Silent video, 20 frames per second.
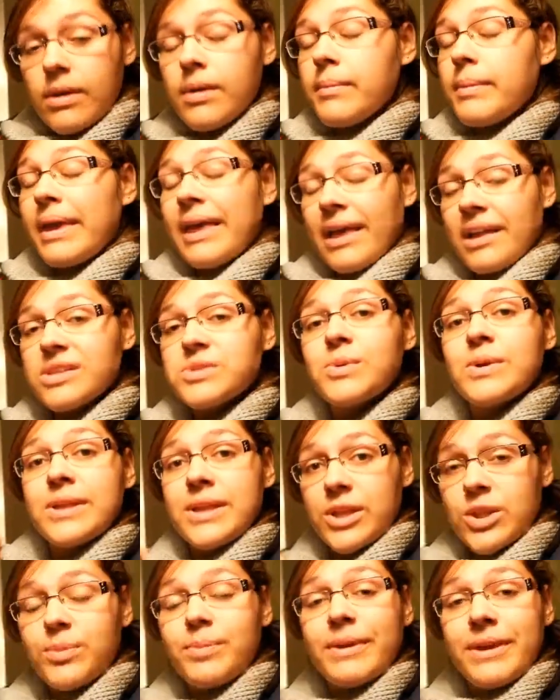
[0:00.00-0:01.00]
because we
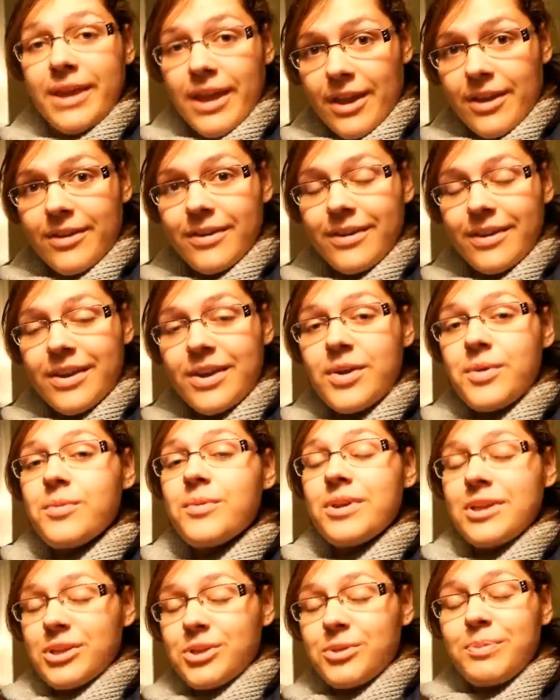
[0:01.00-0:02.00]
need
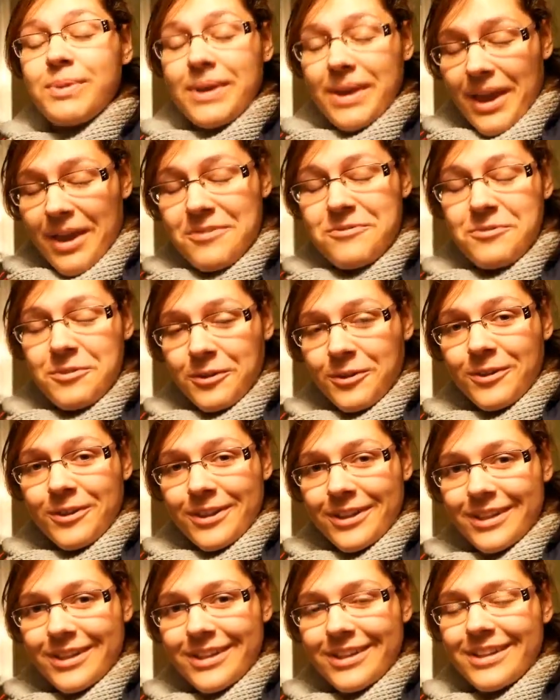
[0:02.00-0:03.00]
to be
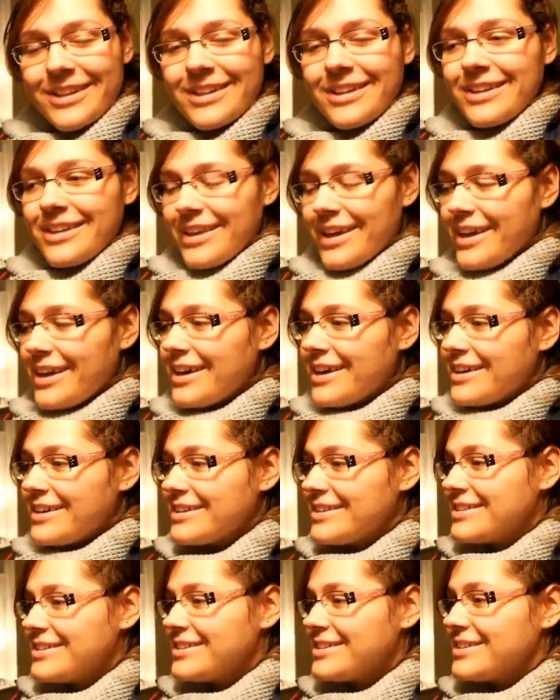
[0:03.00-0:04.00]
careful. Yeah,
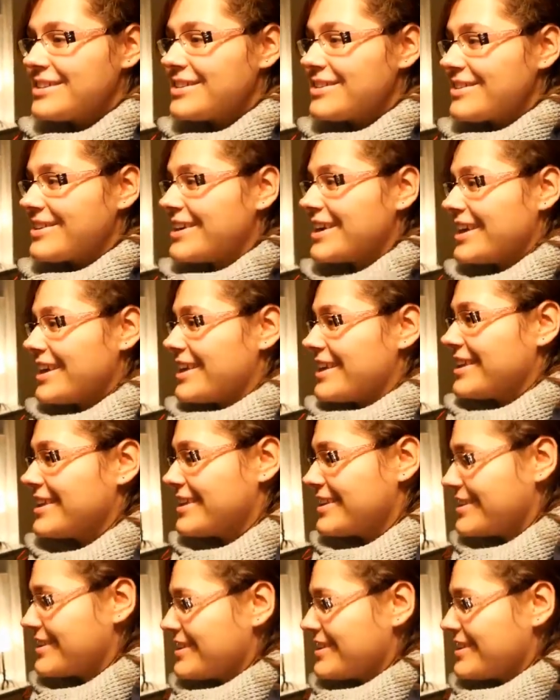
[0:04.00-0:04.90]
okay.